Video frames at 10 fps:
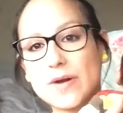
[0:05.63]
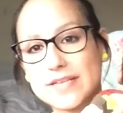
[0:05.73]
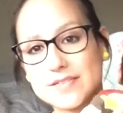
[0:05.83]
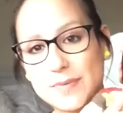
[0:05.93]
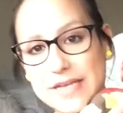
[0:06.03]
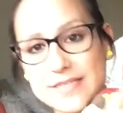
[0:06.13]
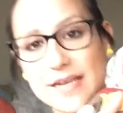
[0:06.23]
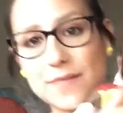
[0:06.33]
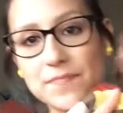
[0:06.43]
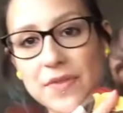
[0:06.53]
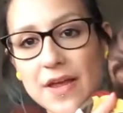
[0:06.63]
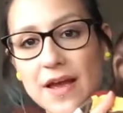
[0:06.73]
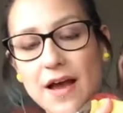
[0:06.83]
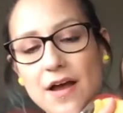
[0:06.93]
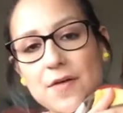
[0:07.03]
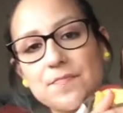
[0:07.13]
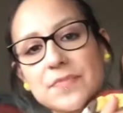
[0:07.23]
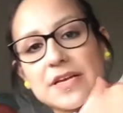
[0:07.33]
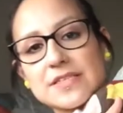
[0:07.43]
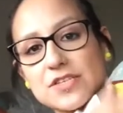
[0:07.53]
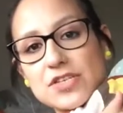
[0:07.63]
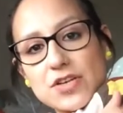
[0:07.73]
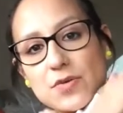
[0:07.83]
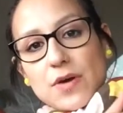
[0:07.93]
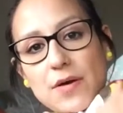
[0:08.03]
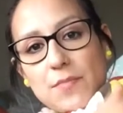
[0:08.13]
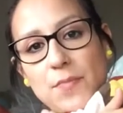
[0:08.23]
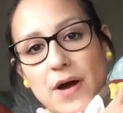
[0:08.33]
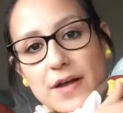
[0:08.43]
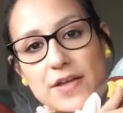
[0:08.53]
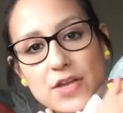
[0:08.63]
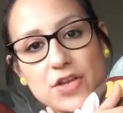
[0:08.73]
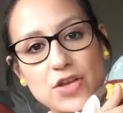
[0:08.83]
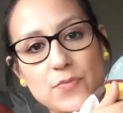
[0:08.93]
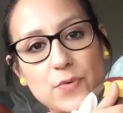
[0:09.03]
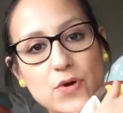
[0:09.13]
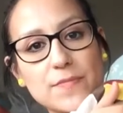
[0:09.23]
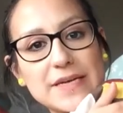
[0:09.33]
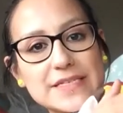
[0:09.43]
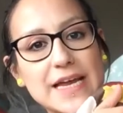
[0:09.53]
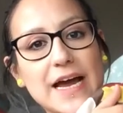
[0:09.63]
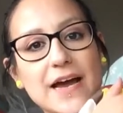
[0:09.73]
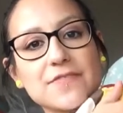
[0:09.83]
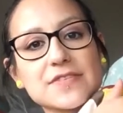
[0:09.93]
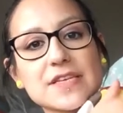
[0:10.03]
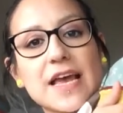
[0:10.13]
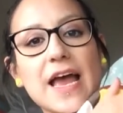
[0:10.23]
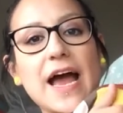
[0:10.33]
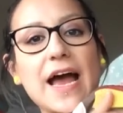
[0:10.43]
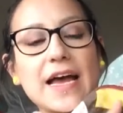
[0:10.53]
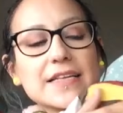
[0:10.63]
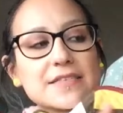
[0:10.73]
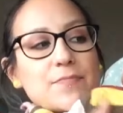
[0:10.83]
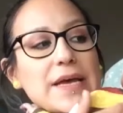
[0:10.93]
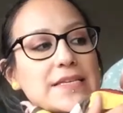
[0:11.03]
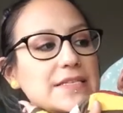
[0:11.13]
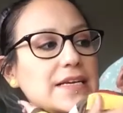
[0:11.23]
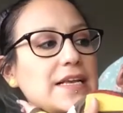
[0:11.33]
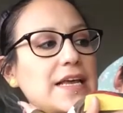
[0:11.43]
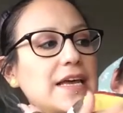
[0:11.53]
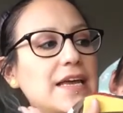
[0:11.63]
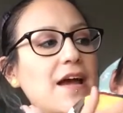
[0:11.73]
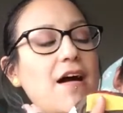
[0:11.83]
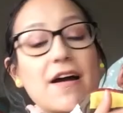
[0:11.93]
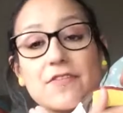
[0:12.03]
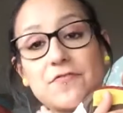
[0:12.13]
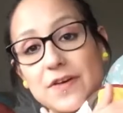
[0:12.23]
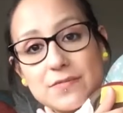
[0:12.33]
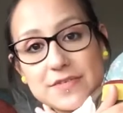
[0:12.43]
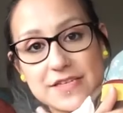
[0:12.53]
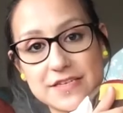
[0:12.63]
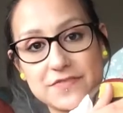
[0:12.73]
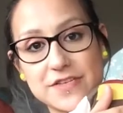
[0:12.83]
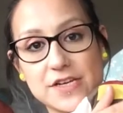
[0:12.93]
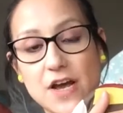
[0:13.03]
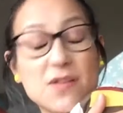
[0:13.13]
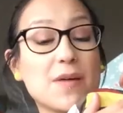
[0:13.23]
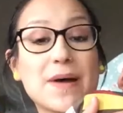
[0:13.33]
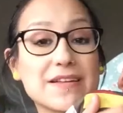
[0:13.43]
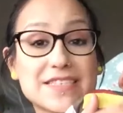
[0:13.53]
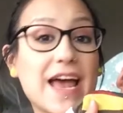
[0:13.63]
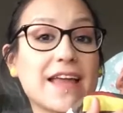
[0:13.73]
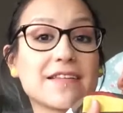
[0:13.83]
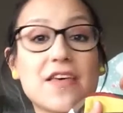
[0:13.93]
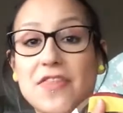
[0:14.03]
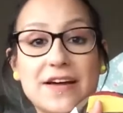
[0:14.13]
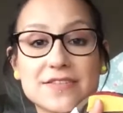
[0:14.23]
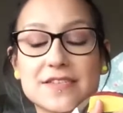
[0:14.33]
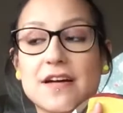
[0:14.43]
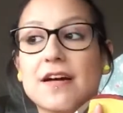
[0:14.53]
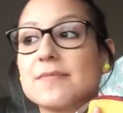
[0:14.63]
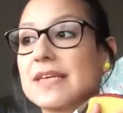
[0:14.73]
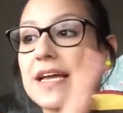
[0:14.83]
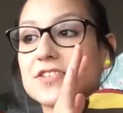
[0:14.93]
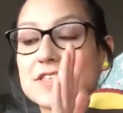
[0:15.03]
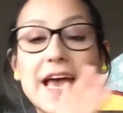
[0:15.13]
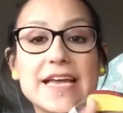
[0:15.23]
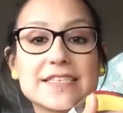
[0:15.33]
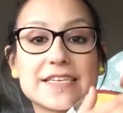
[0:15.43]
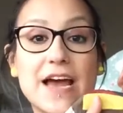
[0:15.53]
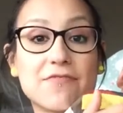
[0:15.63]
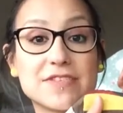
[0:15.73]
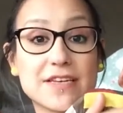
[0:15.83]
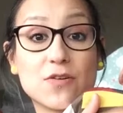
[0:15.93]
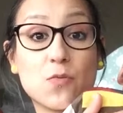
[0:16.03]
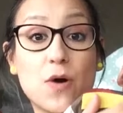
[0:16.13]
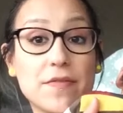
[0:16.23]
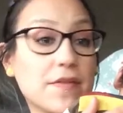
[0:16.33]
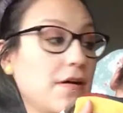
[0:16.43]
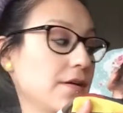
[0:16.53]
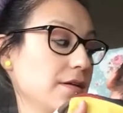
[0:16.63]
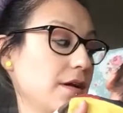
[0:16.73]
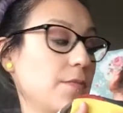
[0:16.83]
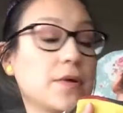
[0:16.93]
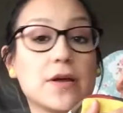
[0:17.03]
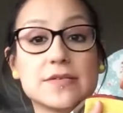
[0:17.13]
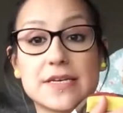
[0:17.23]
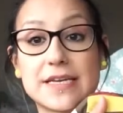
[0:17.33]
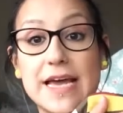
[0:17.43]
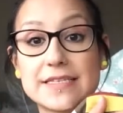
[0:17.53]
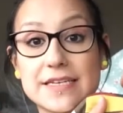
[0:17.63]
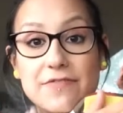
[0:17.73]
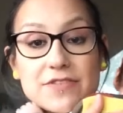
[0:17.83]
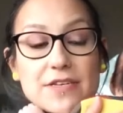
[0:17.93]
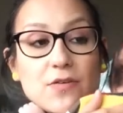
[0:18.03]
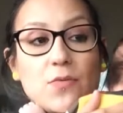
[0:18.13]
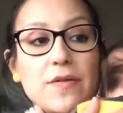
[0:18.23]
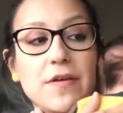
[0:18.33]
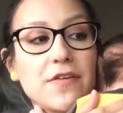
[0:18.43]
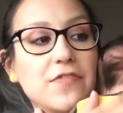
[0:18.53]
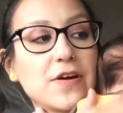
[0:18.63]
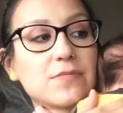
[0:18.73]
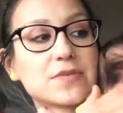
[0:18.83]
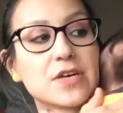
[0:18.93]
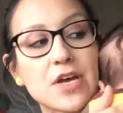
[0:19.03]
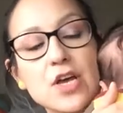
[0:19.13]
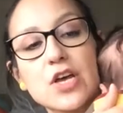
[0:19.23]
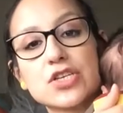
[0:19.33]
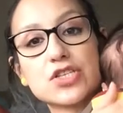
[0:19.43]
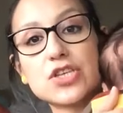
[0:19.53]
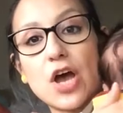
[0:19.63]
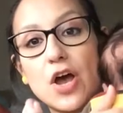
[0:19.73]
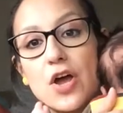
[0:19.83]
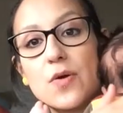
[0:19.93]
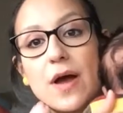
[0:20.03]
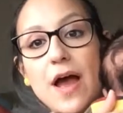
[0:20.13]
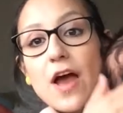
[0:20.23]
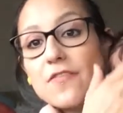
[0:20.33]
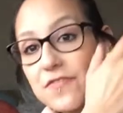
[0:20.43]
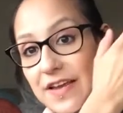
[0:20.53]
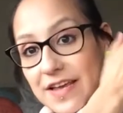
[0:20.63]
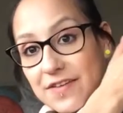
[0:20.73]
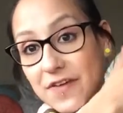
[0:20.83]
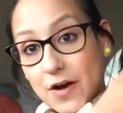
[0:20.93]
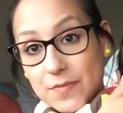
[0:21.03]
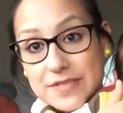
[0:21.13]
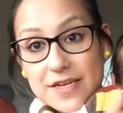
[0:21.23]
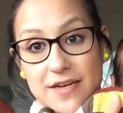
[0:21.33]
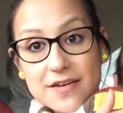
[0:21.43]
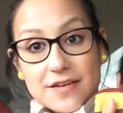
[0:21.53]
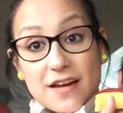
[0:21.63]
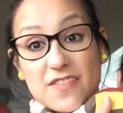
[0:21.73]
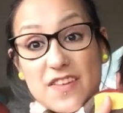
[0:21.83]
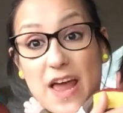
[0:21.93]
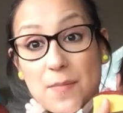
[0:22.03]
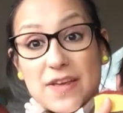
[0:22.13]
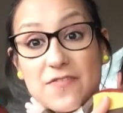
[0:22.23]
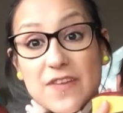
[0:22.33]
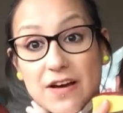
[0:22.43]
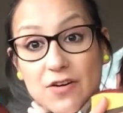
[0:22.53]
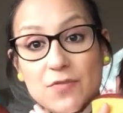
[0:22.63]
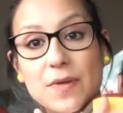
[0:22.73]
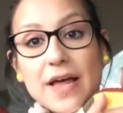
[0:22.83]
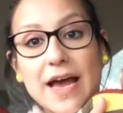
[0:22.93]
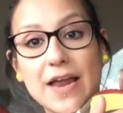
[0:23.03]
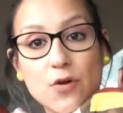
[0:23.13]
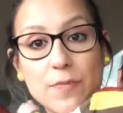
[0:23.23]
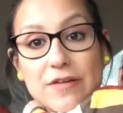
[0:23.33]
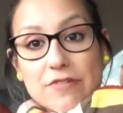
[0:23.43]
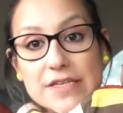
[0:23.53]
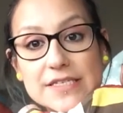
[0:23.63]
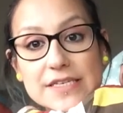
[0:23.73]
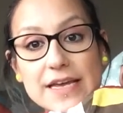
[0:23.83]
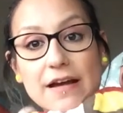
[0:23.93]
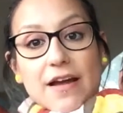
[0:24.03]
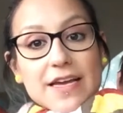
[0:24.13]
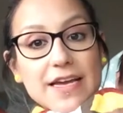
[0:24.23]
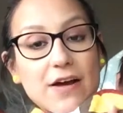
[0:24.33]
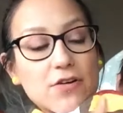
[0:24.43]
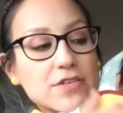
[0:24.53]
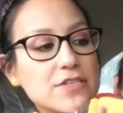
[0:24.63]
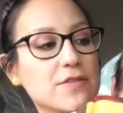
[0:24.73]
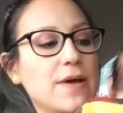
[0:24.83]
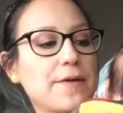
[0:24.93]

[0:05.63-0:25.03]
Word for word: of wind, bless him, to do my newborn must-haves. And basically, I had filmed this video about 10,000 times and just hated every single one that I uploaded, hated every single one that I filmed. So hopefully if Albert's gonna kind of let me film and not be grunty, I can get on and do